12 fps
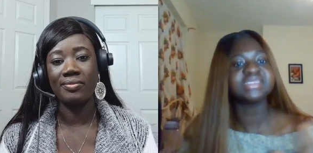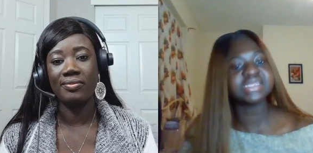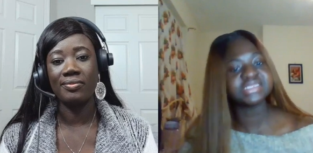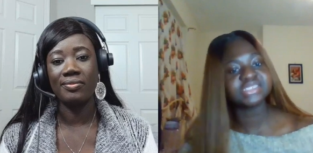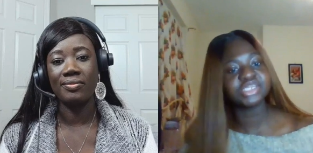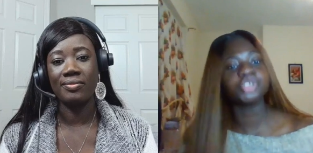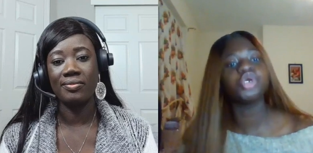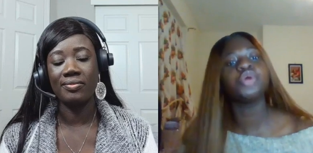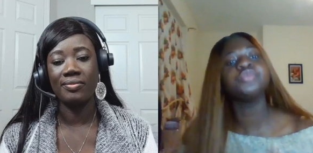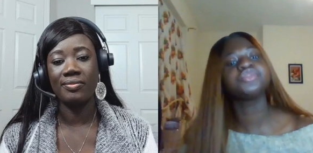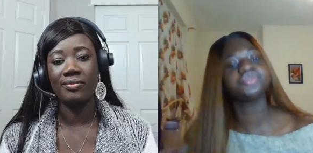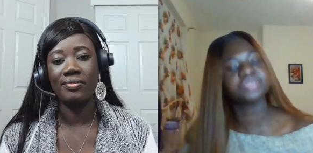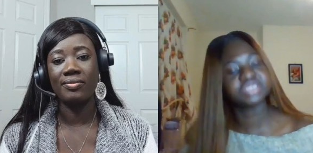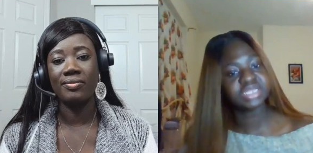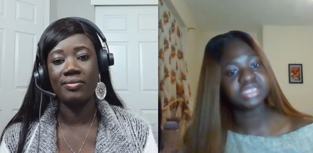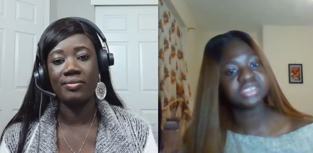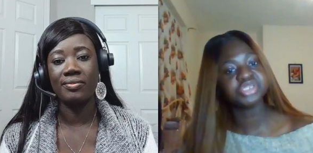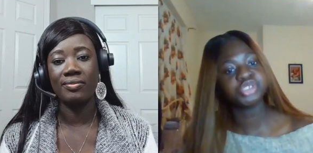Speaker 1: getting a job,
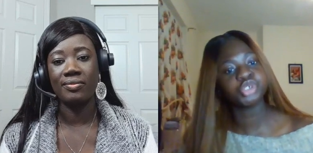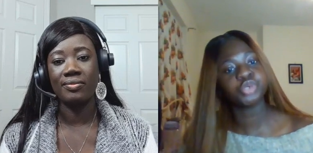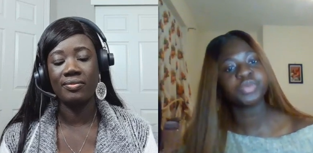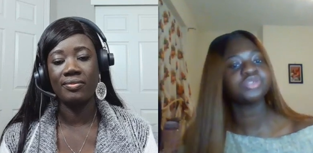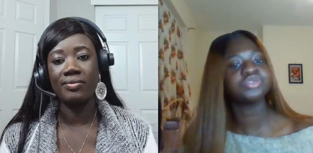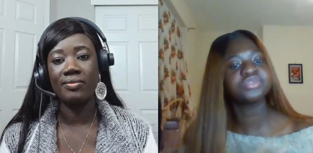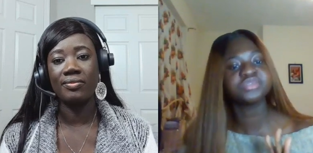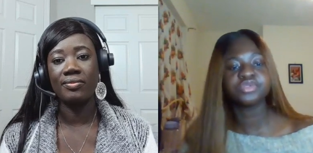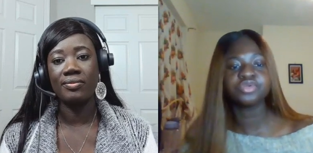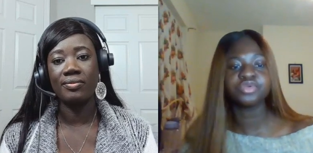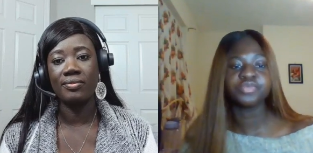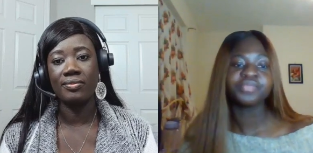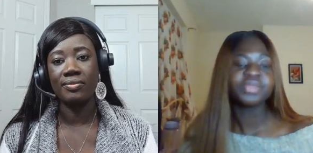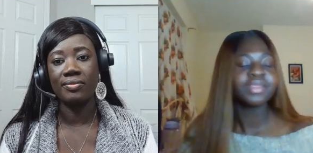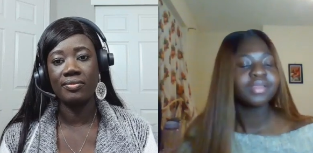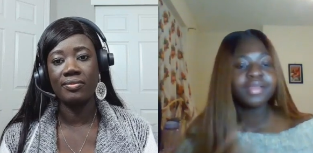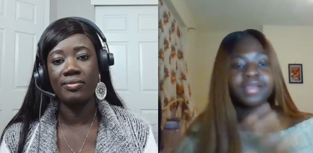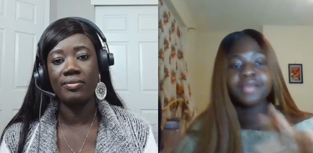sustaining a job, and just,
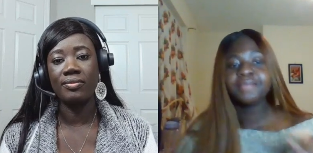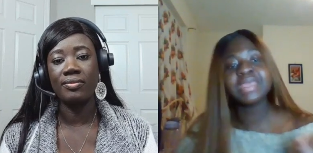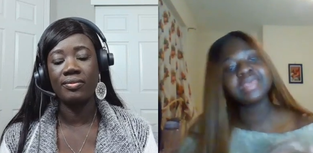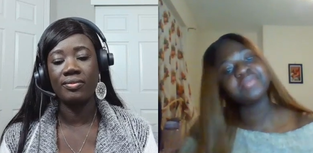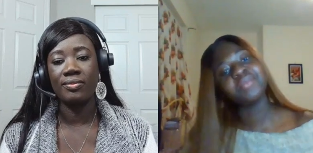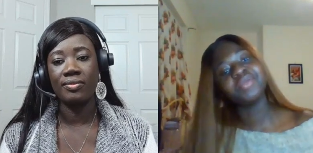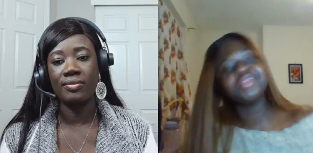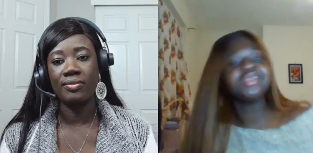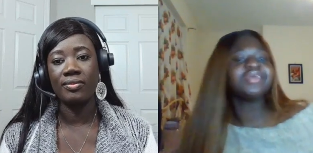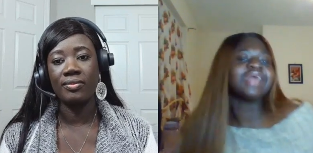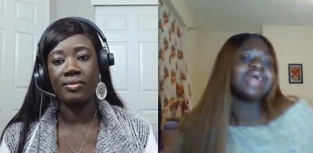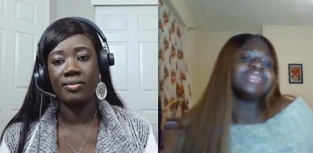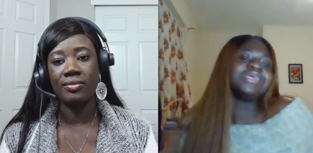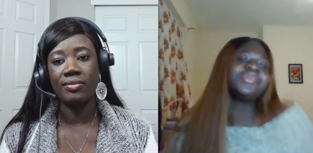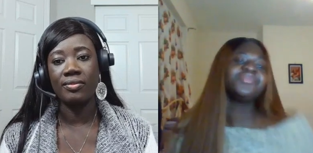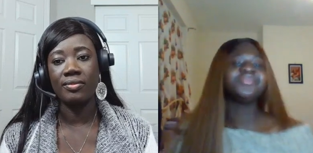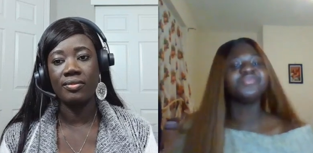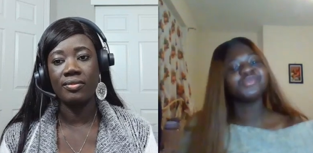making my money at the
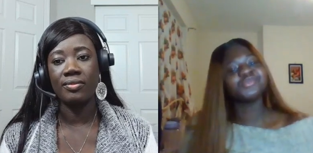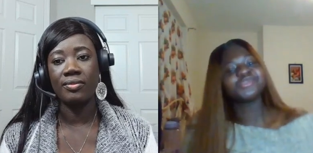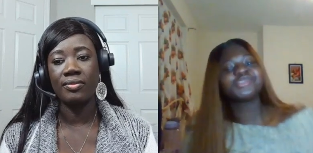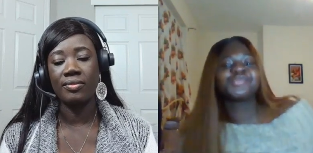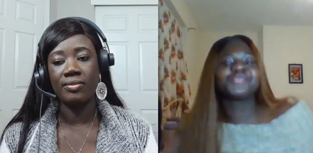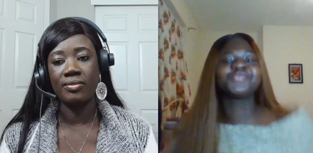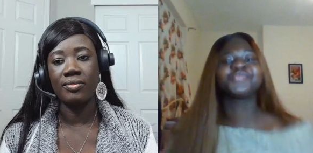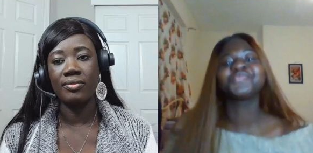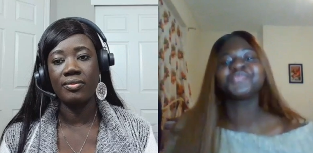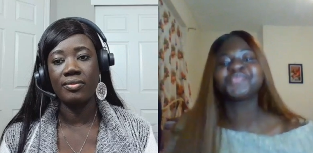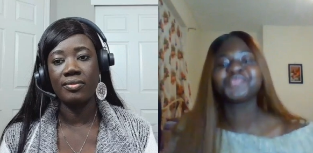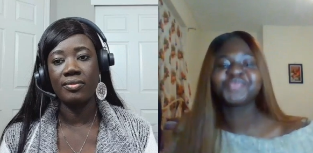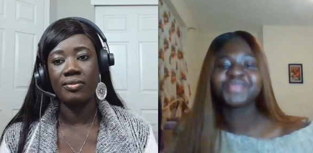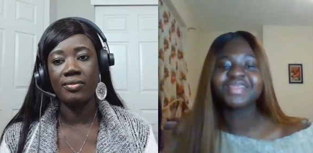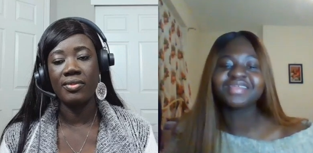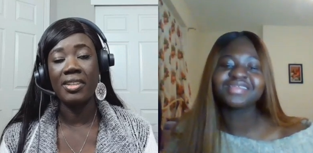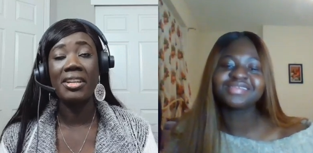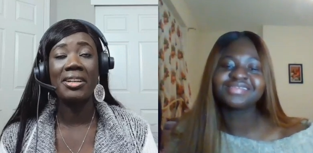end of the month.
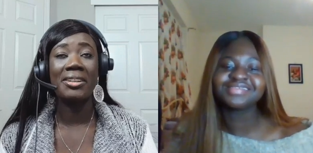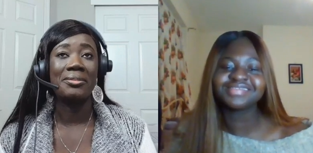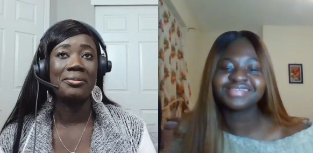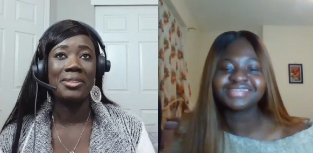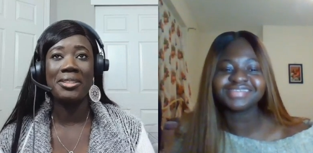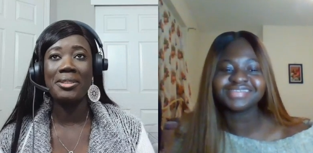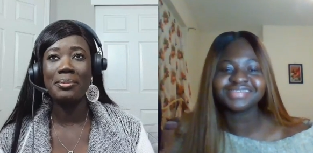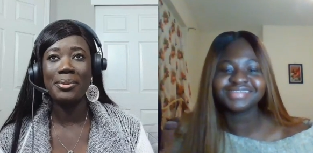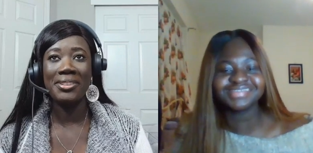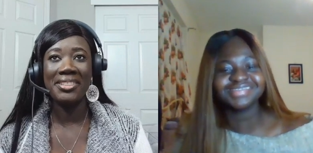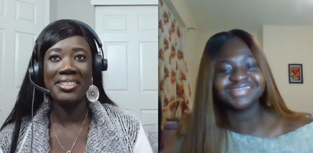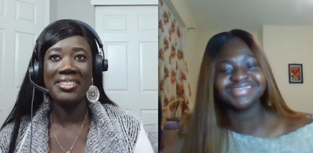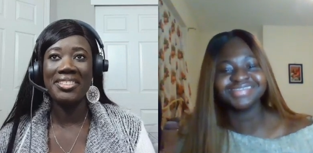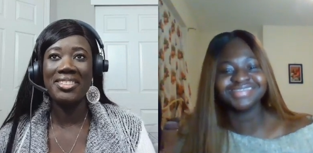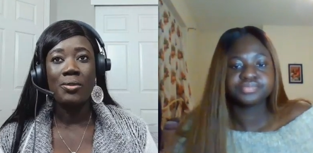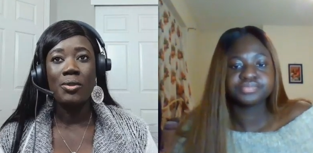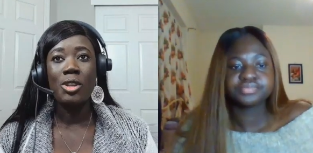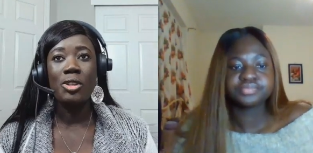
Speaker 2: Yeah, very important.
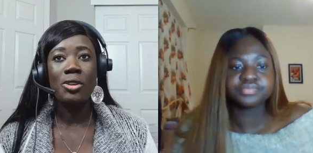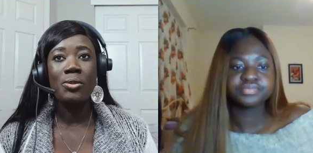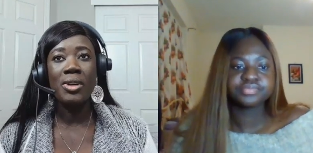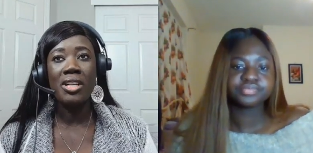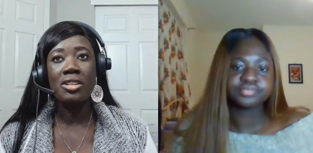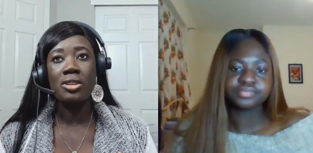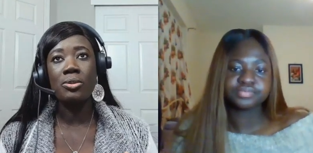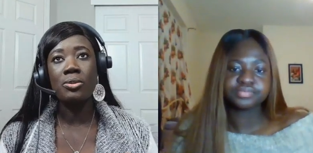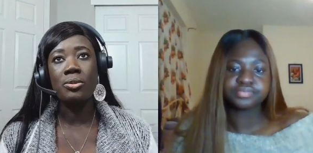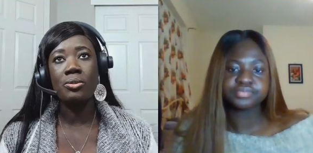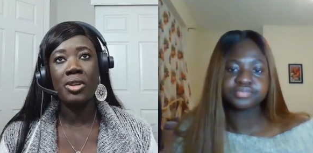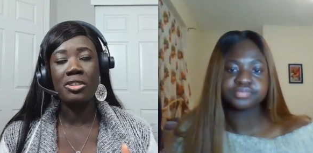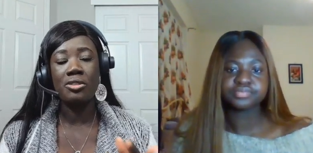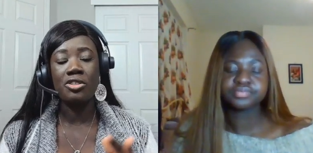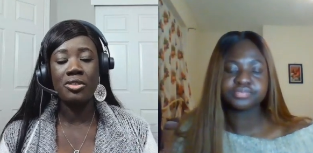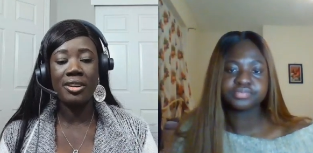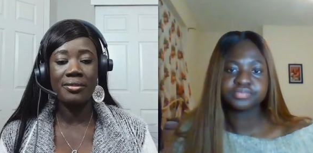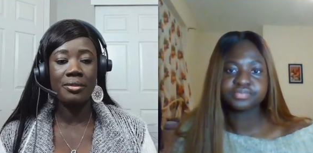When you
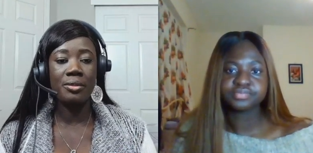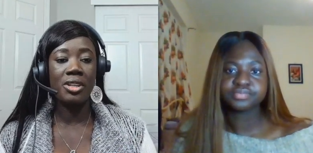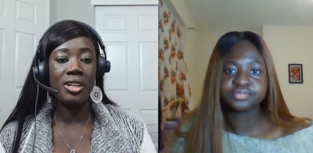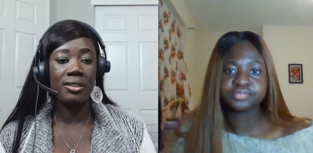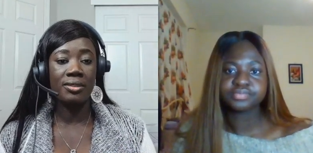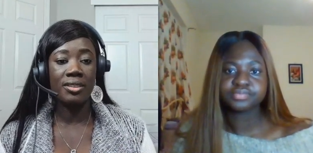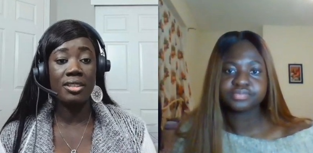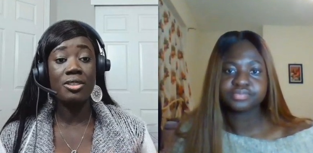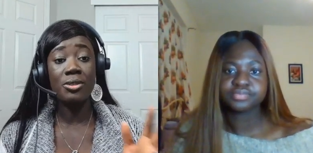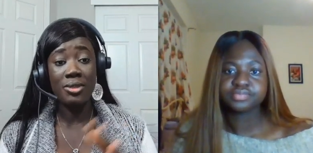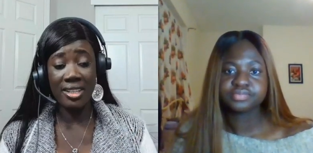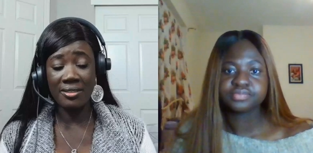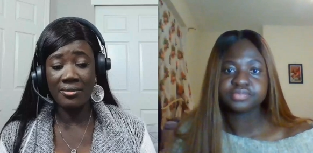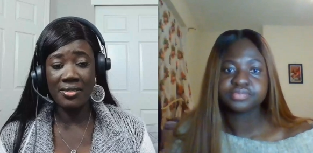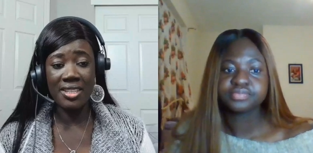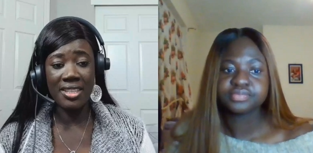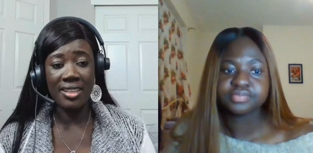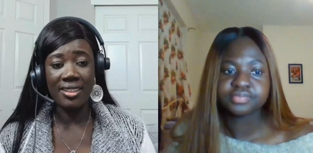travel, you are on a student
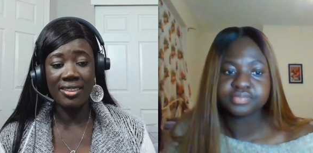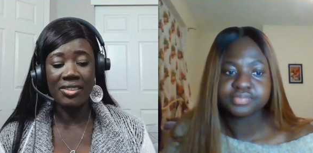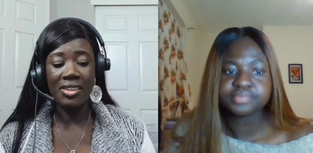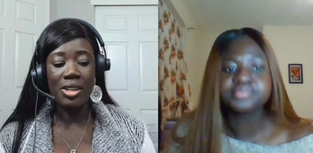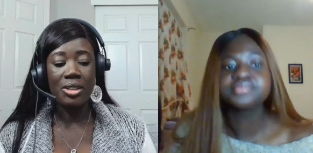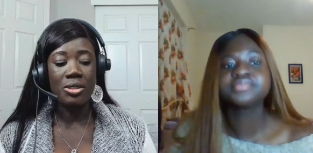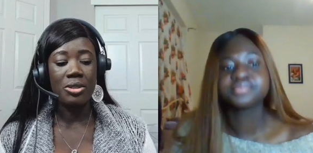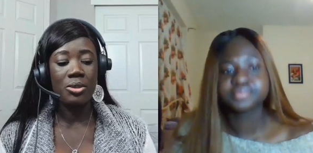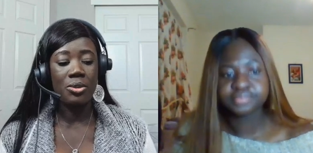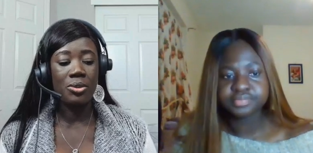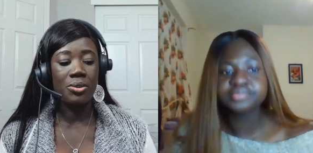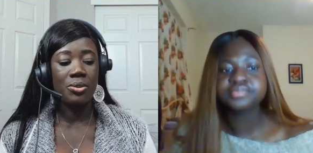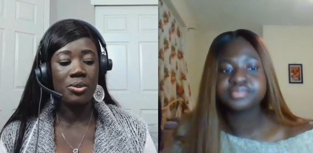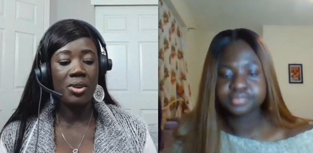visa. So